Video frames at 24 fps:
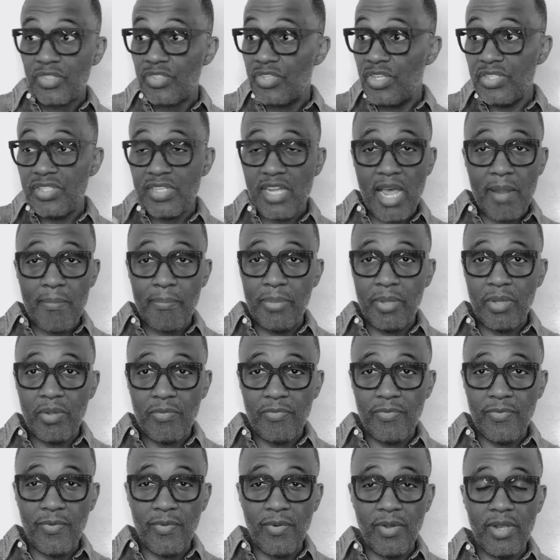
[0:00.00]
She's not
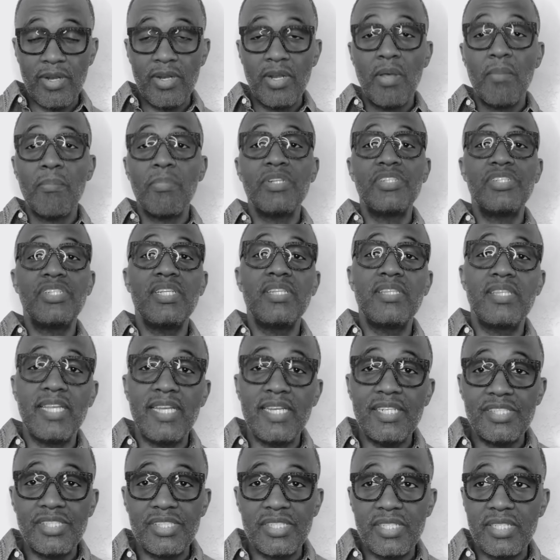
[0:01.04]
built for it, but she
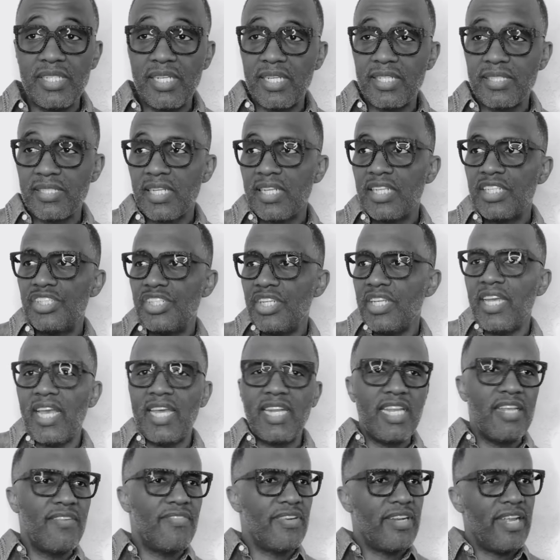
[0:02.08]
thinks she is. She
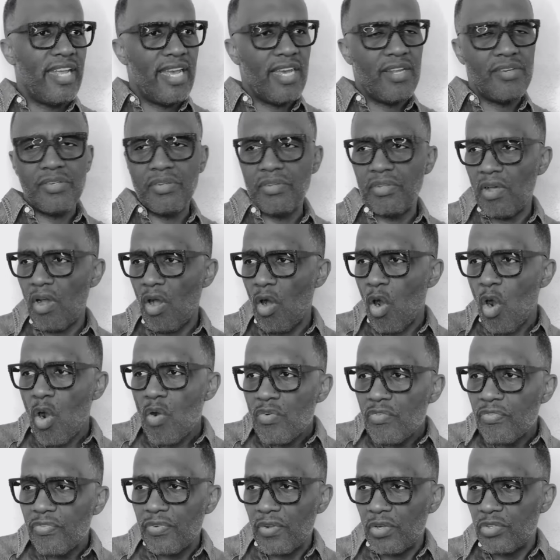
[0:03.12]
can't even handle the
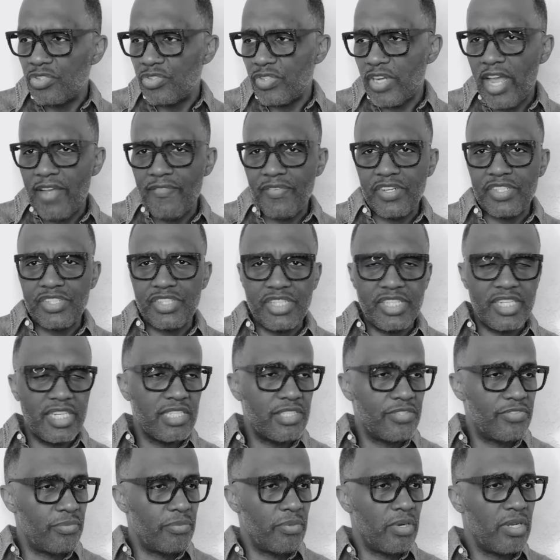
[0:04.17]
overflow traffic she
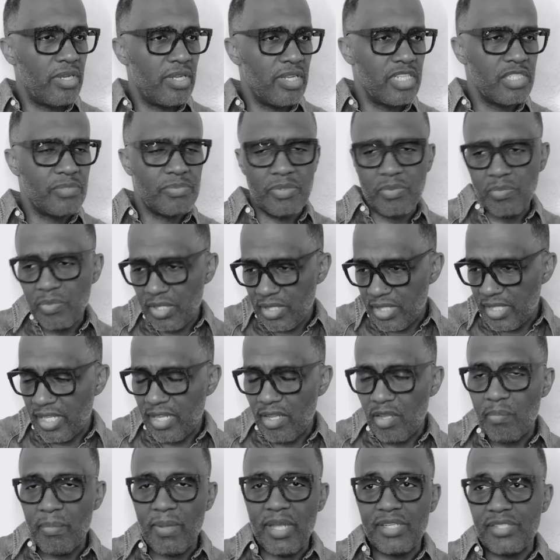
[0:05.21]
gets from her husband. What the
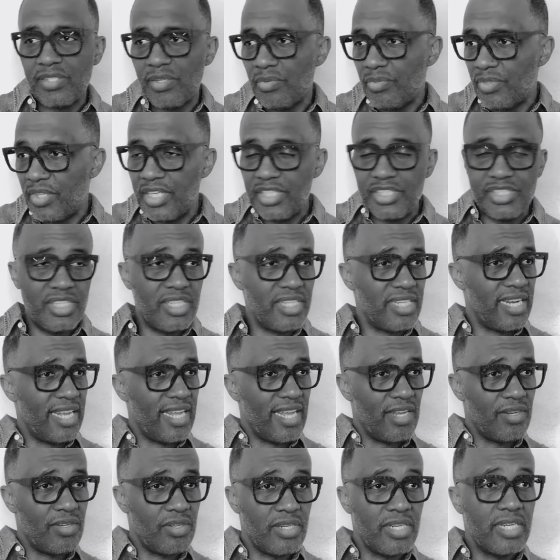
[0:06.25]
hell makes her think she could
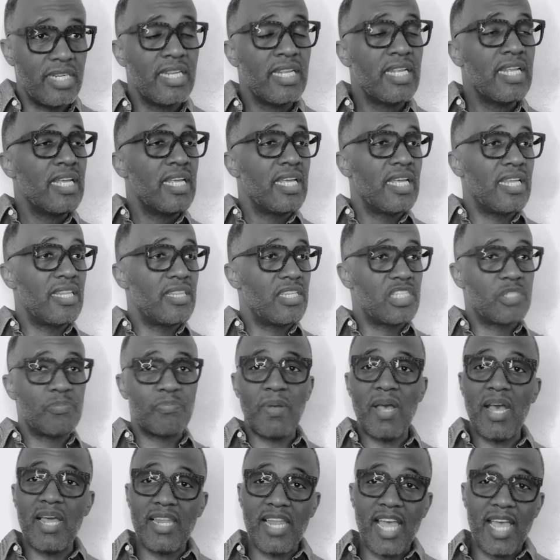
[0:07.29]
handle it in the
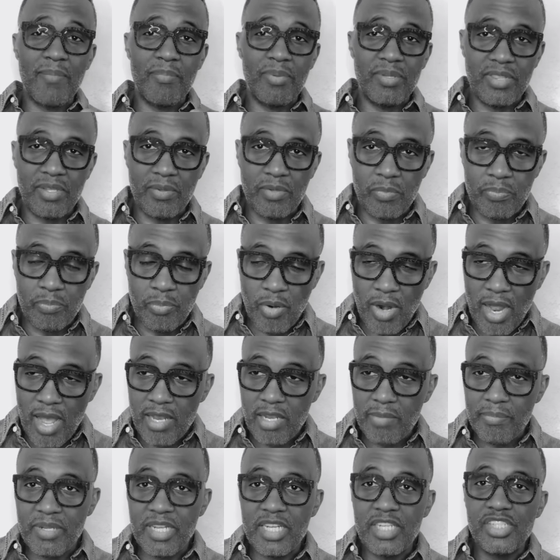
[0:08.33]
spotlight? But the
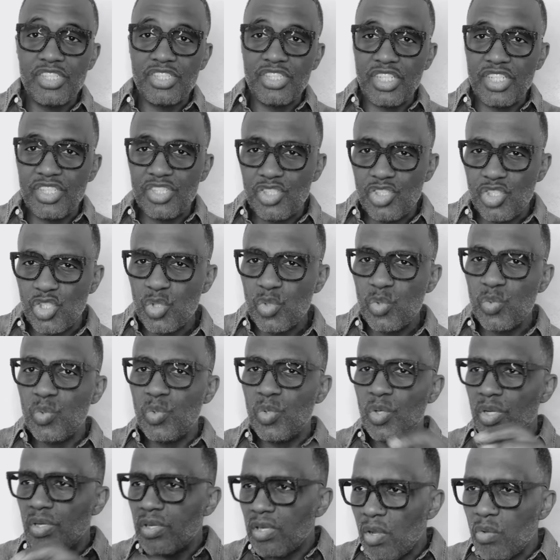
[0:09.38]
problem is she's too
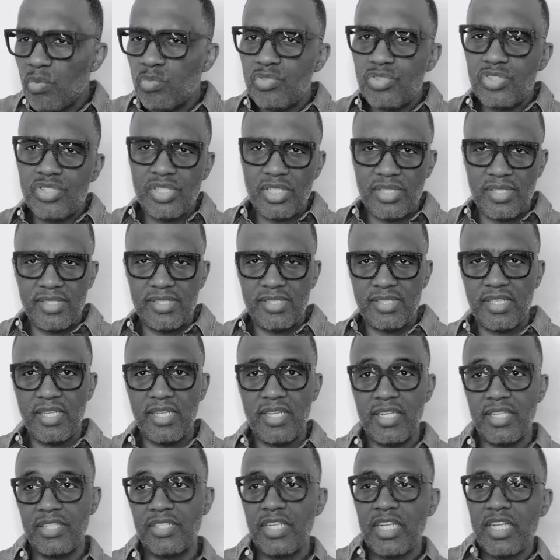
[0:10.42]
close to the
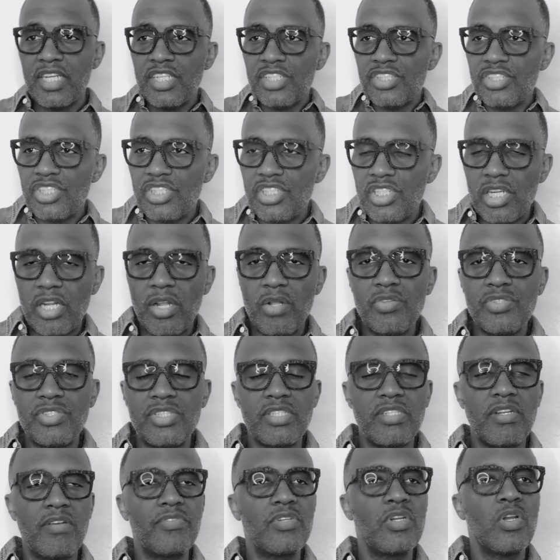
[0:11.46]
sun. She's close
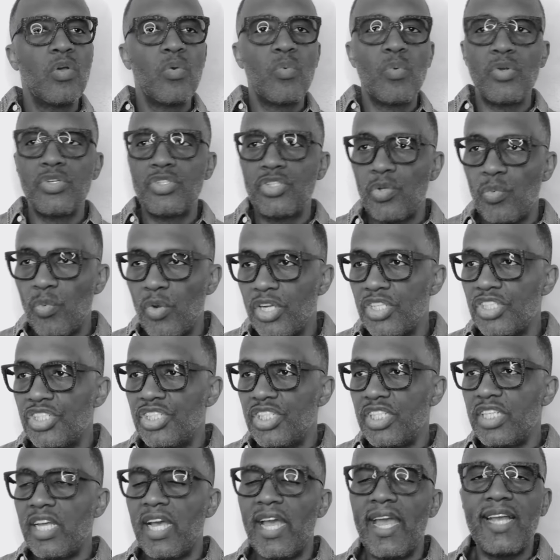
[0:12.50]
enough to where
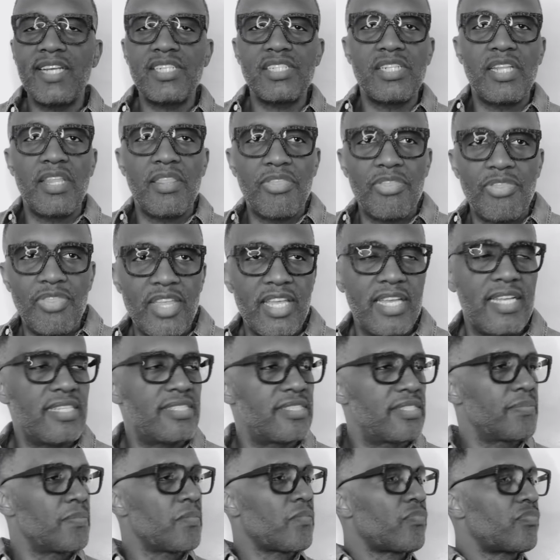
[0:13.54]
she actually
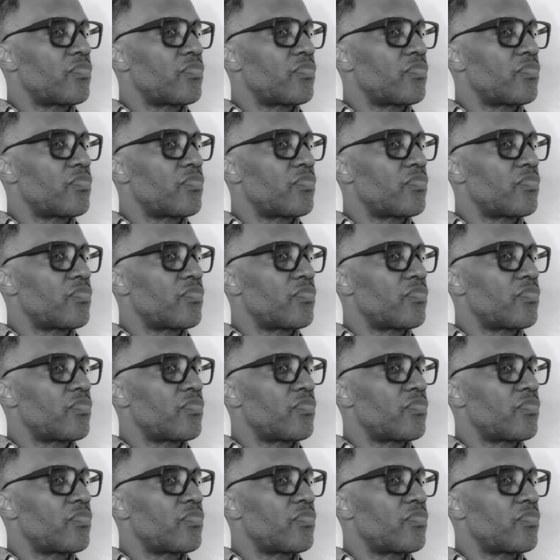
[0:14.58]
thinks